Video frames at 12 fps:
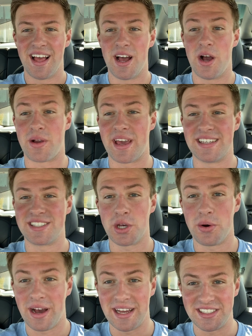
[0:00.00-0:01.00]
Okay,
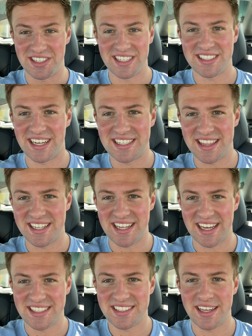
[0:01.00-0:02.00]
so I just got to the
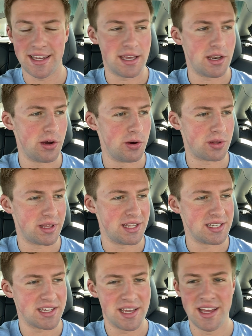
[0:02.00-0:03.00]
Tesla in
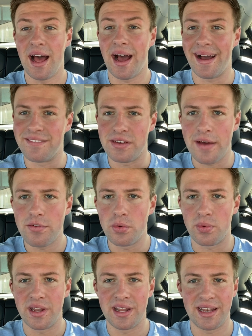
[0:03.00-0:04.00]
Oakland. I've never
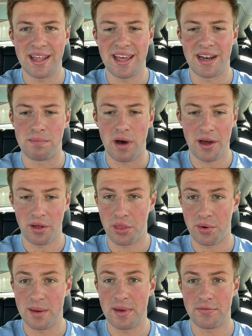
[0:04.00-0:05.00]
ridden in a Model
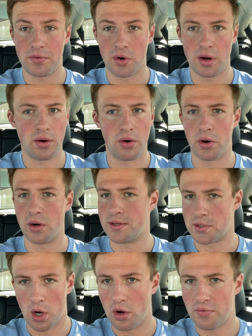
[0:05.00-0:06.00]
3 before, or
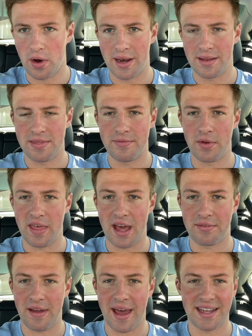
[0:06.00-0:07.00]
drove one for
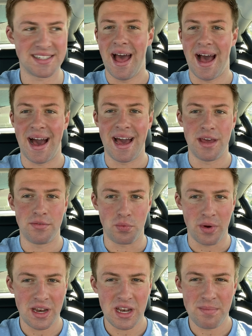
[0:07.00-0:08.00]
that fact. I've
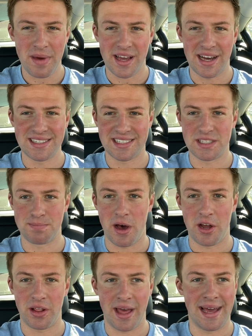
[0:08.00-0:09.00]
ridden in my cousin's
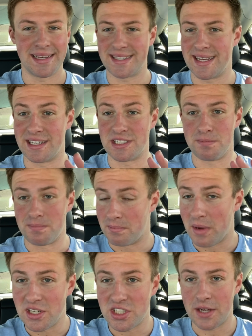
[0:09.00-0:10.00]
Model S and it's
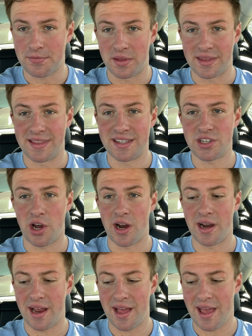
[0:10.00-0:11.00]
much different than this
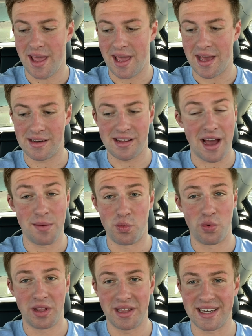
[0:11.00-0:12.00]
car. And I'm
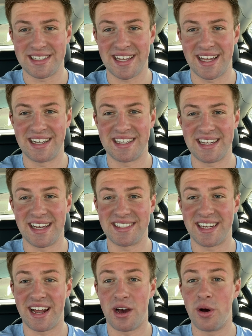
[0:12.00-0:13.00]
really excited to test
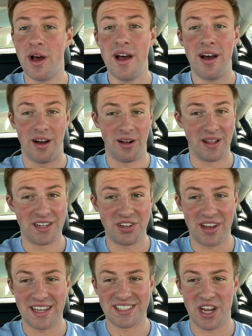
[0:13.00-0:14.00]
it out. I'll let you
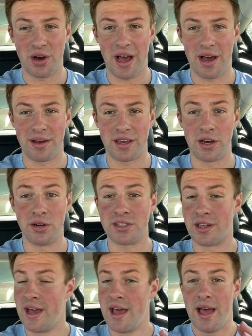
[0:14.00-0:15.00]
guys know how it goes.
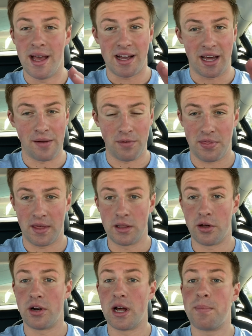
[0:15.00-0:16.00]
Got everything
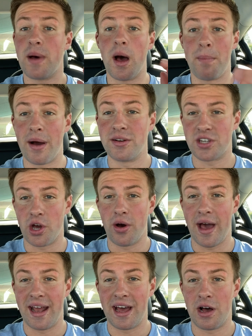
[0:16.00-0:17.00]
loaded up, about to go
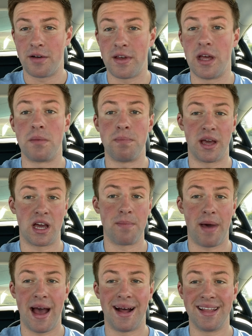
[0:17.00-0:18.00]
head off and pick up
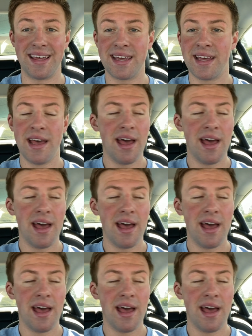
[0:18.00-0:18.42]
Allie.